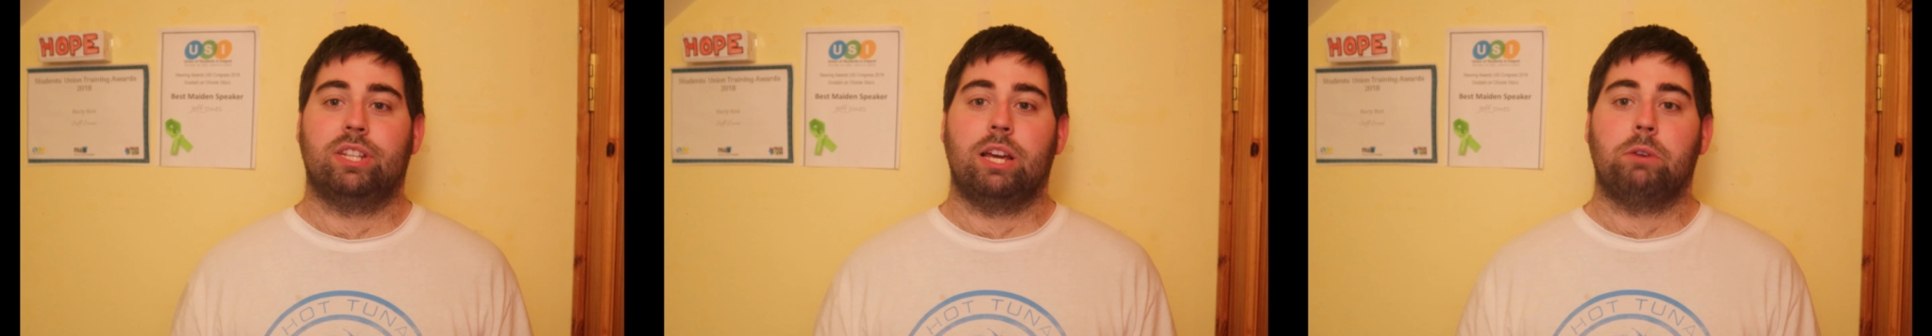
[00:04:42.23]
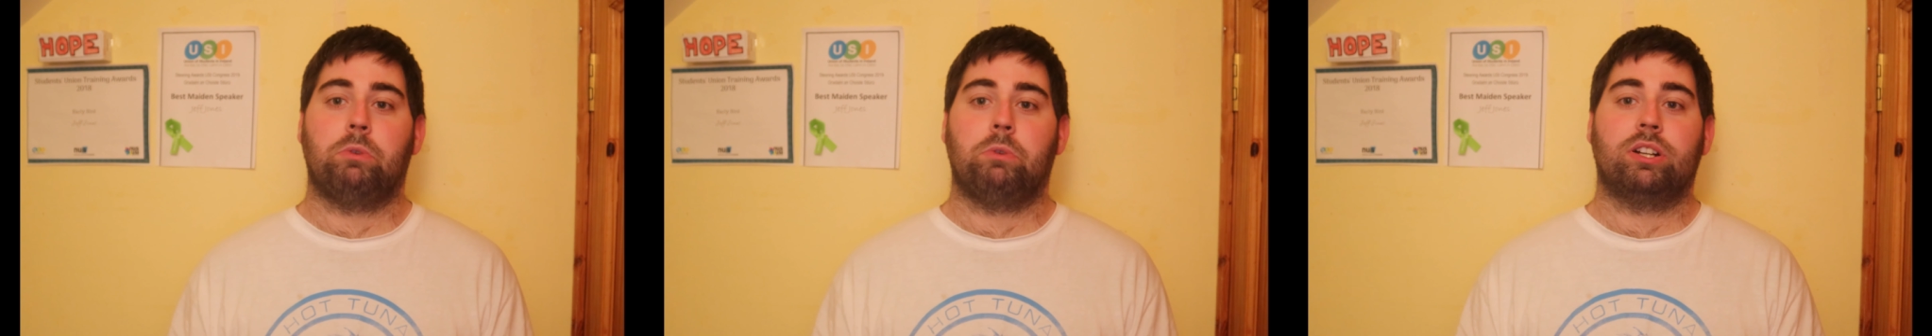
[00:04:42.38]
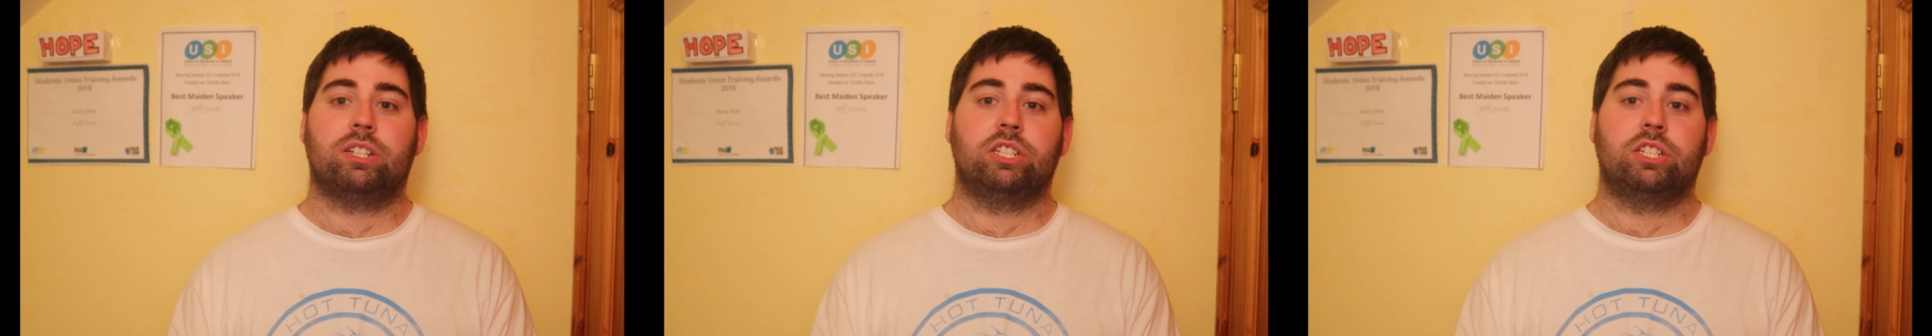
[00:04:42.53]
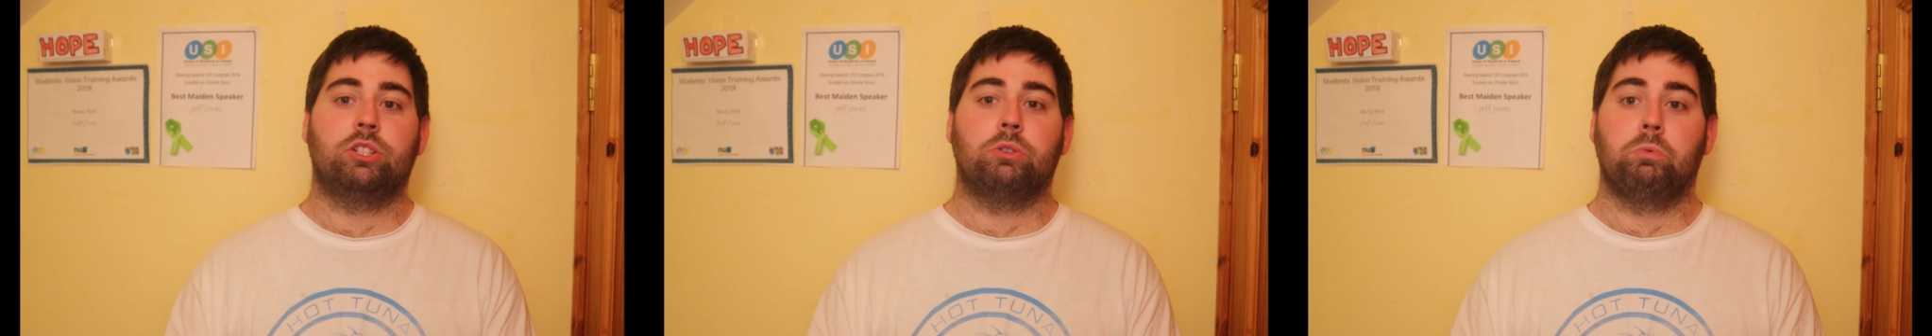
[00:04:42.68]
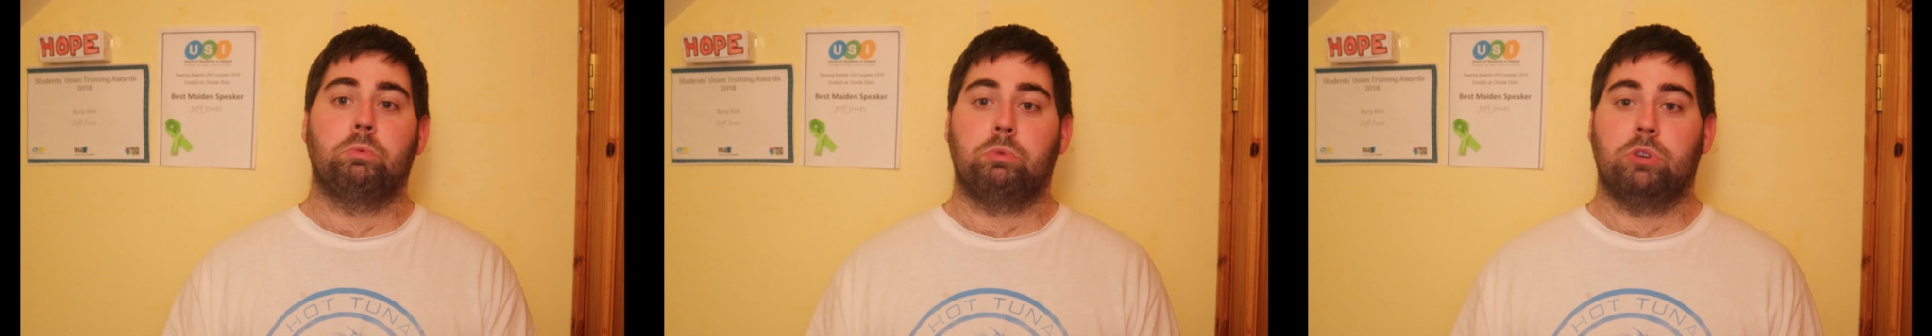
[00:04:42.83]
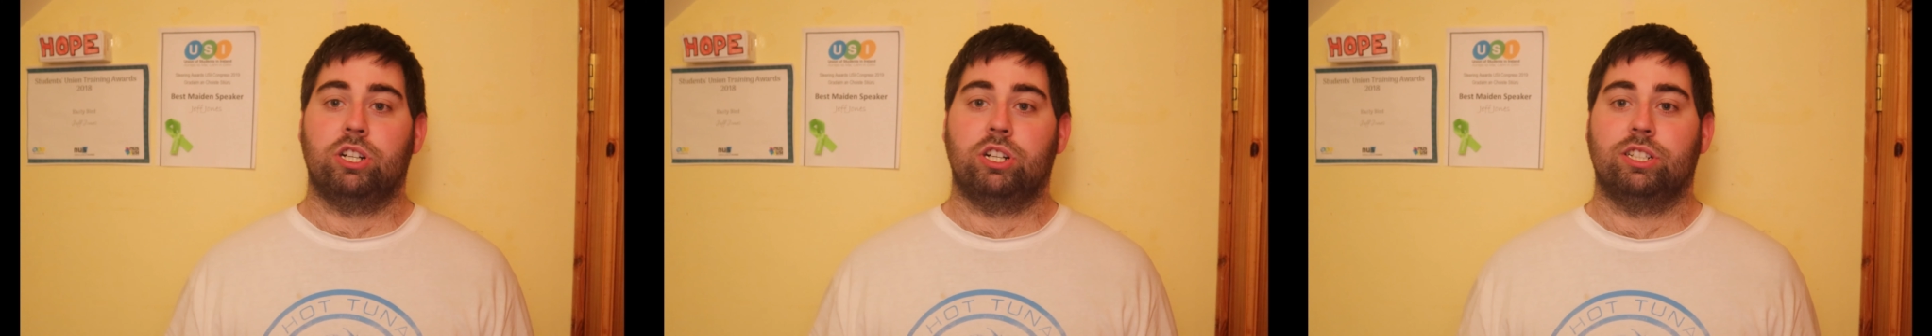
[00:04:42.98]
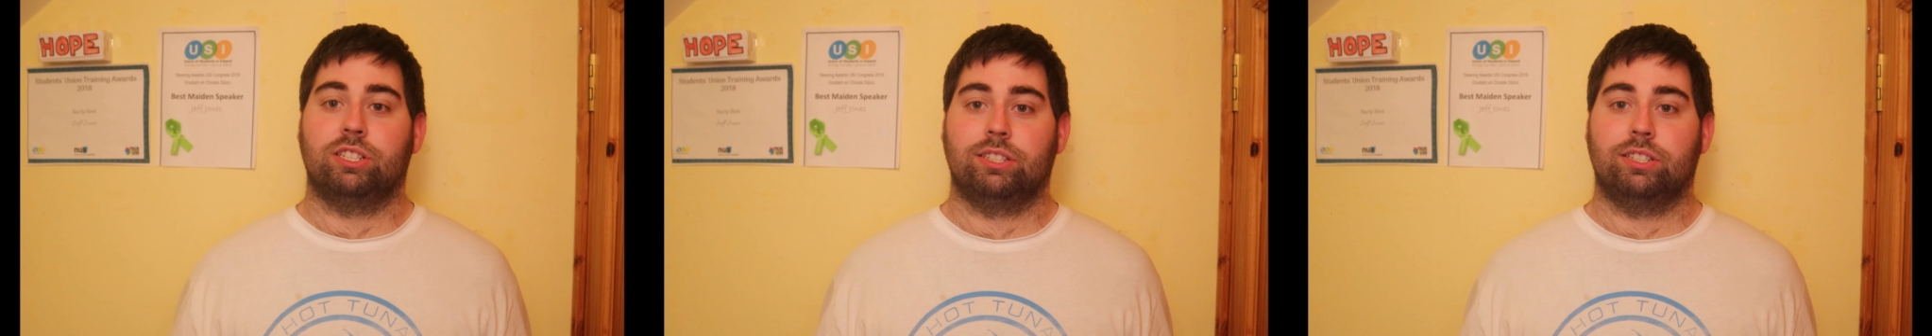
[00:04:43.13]
They wanted the
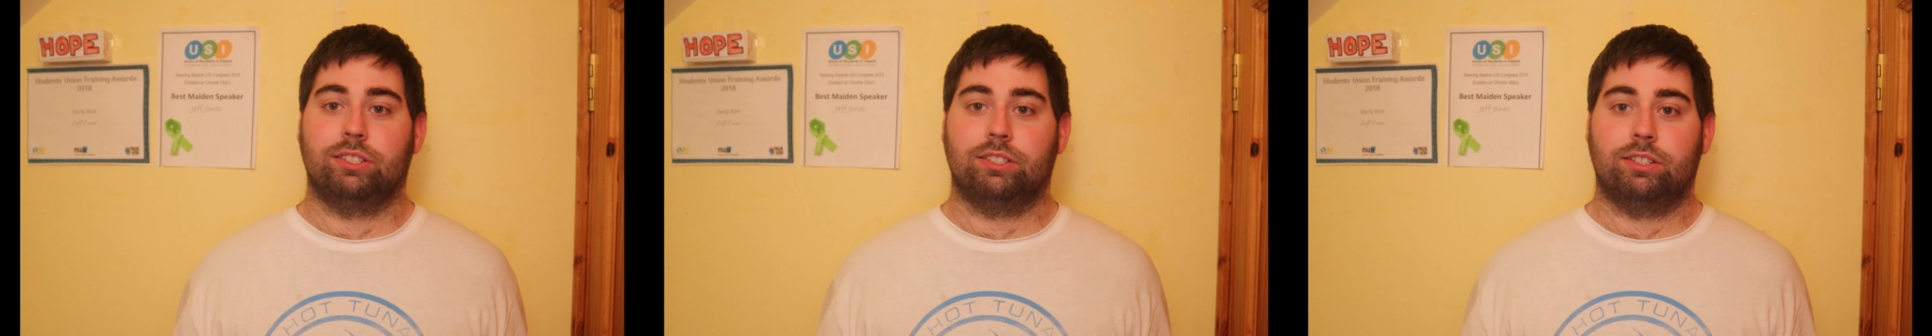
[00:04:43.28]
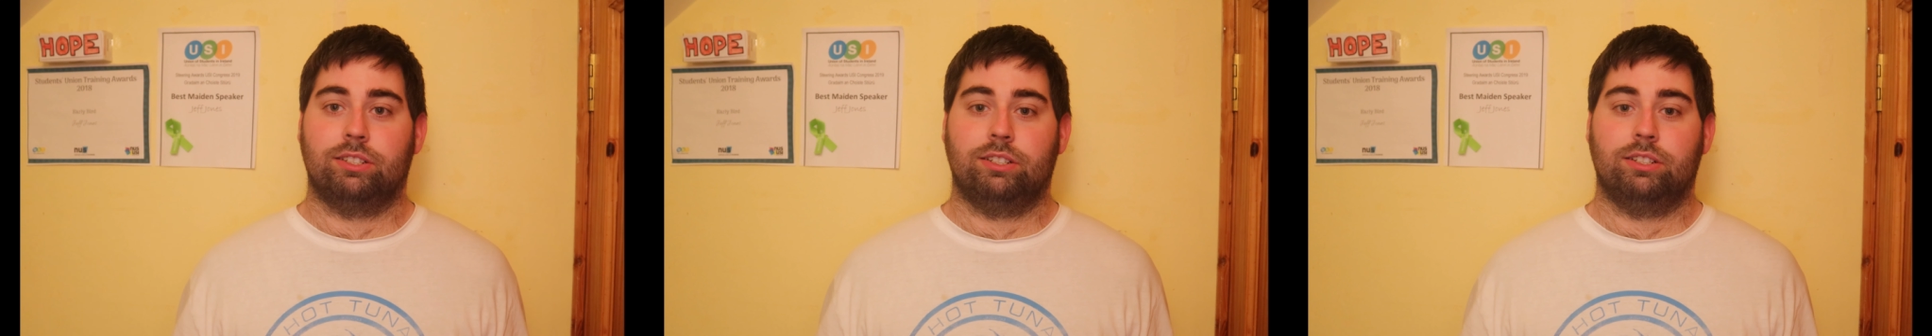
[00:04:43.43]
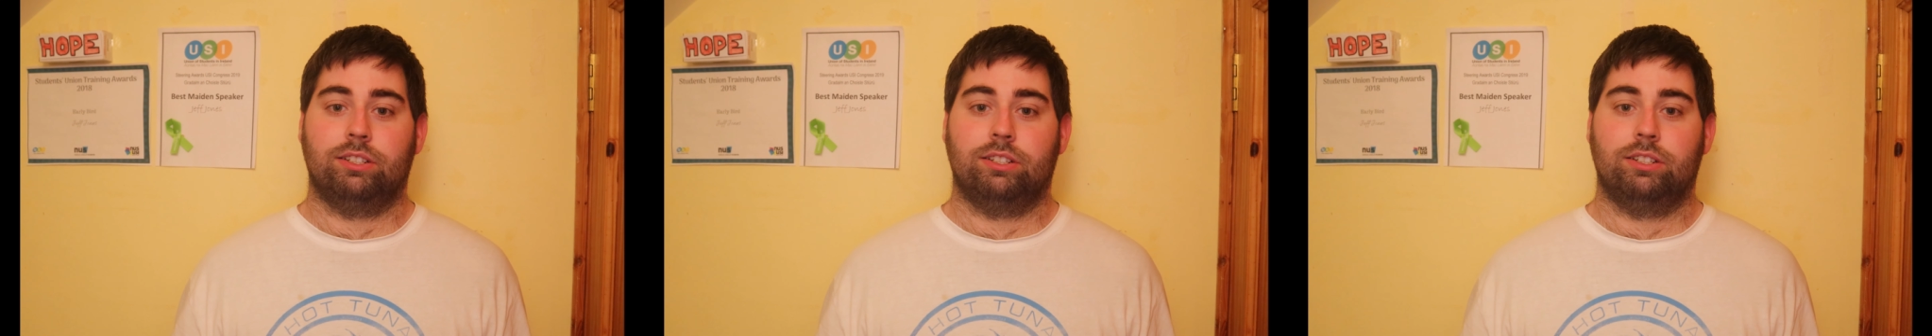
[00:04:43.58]
world